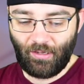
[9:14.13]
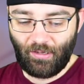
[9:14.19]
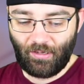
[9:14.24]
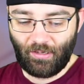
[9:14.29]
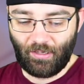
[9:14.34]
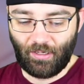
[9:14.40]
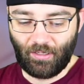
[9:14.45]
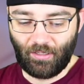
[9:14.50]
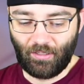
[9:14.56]

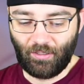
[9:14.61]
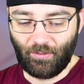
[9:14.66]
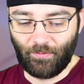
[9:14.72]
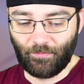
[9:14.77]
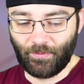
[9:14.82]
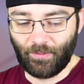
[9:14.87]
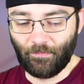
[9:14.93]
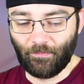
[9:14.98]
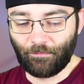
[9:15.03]

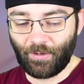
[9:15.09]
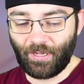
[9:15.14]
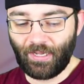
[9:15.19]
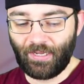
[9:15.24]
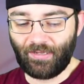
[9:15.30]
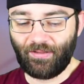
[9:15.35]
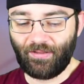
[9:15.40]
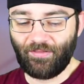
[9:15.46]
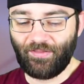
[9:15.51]

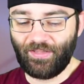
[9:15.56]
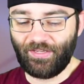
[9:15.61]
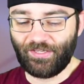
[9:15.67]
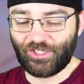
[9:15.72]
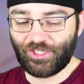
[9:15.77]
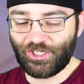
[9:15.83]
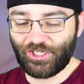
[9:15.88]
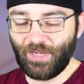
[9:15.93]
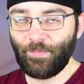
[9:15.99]
But the
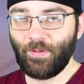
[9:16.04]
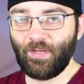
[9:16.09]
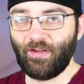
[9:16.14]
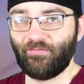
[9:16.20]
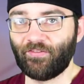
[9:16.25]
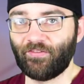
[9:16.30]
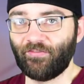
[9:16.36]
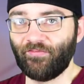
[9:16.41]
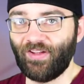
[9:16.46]

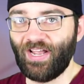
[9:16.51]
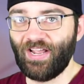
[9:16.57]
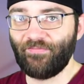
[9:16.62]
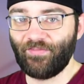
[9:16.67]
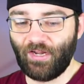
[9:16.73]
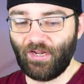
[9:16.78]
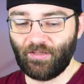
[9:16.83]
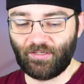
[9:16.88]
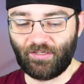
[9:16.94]
shipping for
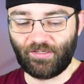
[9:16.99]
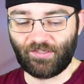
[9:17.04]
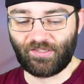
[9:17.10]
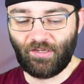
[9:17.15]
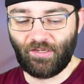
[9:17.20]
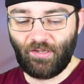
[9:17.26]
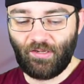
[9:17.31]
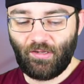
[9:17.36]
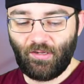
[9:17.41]

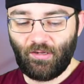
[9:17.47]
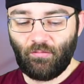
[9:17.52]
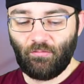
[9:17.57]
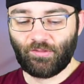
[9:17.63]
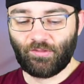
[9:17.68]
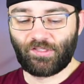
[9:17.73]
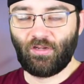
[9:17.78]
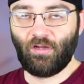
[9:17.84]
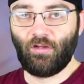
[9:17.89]
$5
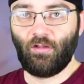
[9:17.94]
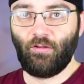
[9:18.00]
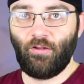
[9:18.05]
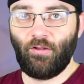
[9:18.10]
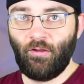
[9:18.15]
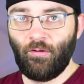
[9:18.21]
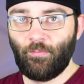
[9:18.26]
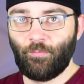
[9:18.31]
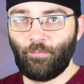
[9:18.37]
was
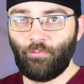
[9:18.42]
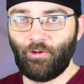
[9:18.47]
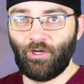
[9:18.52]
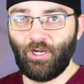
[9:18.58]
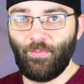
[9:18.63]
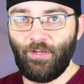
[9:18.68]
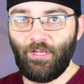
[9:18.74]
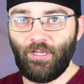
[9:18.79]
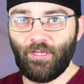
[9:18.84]
called
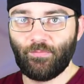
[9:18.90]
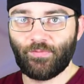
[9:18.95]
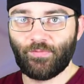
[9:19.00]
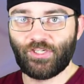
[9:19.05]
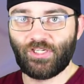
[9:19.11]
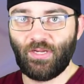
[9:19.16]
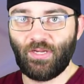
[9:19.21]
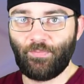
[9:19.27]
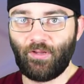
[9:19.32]
premium
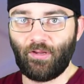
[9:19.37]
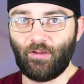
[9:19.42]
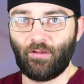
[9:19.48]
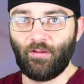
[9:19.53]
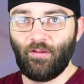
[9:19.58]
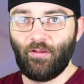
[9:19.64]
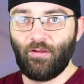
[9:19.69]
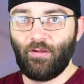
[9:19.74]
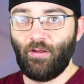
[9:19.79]

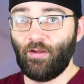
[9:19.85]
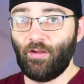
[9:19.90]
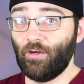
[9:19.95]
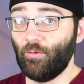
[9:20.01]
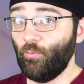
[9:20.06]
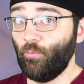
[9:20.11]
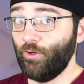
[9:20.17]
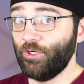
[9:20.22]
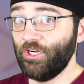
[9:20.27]
shipping. Now
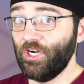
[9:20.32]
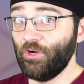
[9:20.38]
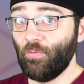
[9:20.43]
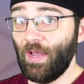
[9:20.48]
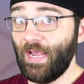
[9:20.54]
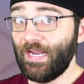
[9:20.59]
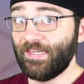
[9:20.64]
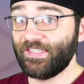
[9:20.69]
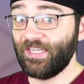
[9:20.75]
you're wondering
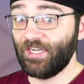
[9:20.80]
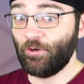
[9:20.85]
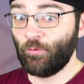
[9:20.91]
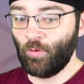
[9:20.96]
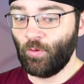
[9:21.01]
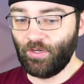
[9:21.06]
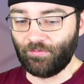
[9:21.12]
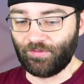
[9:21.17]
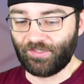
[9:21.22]
why it's in
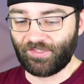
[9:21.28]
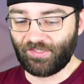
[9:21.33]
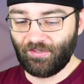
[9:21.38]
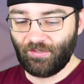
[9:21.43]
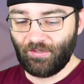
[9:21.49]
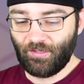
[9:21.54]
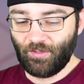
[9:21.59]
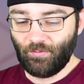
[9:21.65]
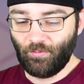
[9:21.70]
quotes.
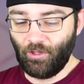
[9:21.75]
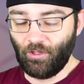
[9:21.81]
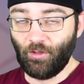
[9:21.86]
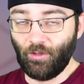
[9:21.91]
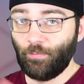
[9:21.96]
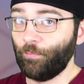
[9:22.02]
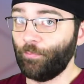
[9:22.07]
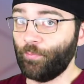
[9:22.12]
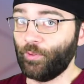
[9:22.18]

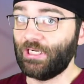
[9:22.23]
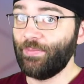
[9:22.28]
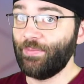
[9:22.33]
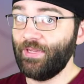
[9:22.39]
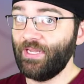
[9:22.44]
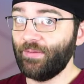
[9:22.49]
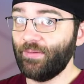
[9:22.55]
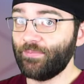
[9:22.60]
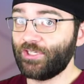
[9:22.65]
Well,
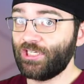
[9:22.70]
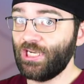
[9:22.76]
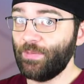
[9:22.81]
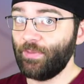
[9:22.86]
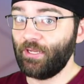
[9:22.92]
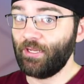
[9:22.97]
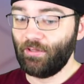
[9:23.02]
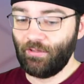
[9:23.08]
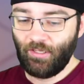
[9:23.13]
premium
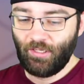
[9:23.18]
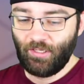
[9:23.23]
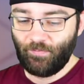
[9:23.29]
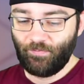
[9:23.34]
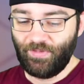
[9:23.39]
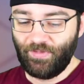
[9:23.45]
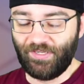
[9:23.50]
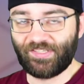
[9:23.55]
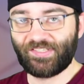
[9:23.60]
shipping
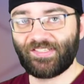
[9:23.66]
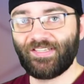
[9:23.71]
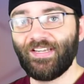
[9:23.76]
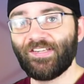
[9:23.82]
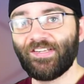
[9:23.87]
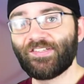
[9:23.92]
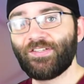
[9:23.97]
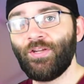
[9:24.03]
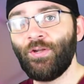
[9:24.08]
means
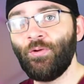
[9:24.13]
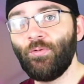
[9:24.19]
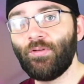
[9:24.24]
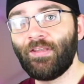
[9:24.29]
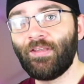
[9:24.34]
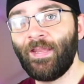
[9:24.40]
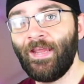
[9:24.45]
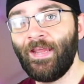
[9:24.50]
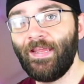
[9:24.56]
6 to
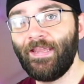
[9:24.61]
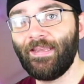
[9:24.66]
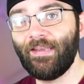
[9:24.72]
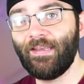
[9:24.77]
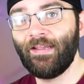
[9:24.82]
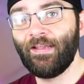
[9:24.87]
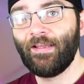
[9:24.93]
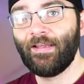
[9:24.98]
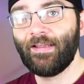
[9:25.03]

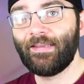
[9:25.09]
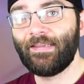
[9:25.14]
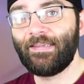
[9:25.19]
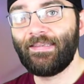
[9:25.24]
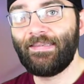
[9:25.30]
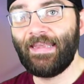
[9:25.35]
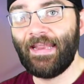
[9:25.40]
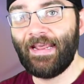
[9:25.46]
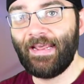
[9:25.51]
10
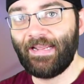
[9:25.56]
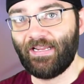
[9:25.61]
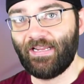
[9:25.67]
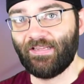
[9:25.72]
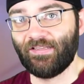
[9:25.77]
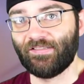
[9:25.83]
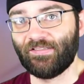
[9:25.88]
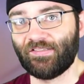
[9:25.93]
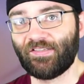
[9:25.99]

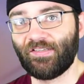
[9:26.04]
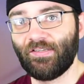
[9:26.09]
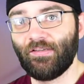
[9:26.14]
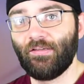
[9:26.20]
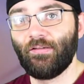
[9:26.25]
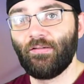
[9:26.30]
days.